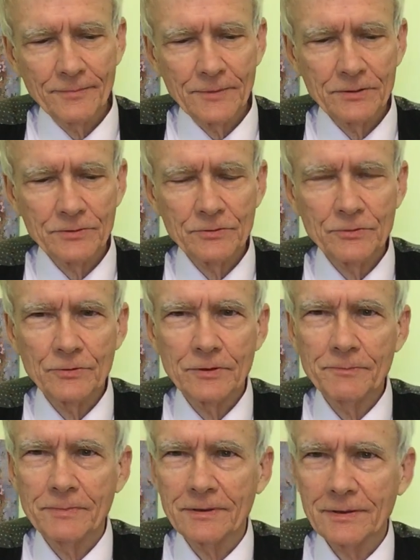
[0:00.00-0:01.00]
This is
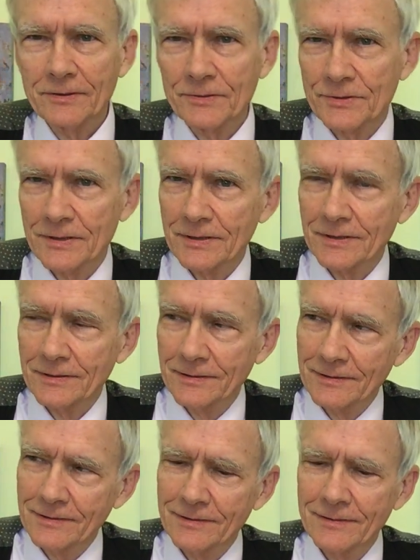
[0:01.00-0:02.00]
Trippe, and I'll say
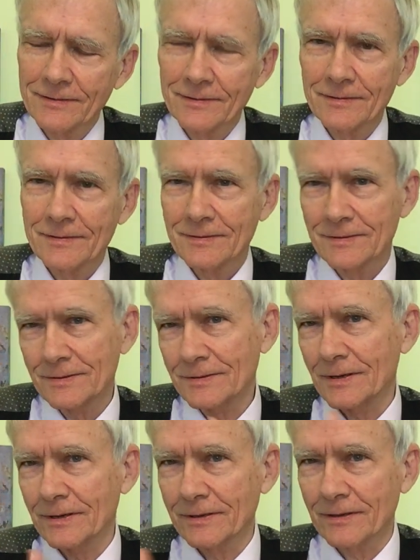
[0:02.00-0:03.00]

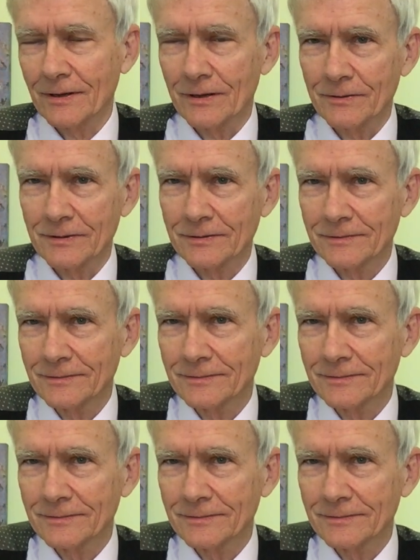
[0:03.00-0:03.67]
sayonara.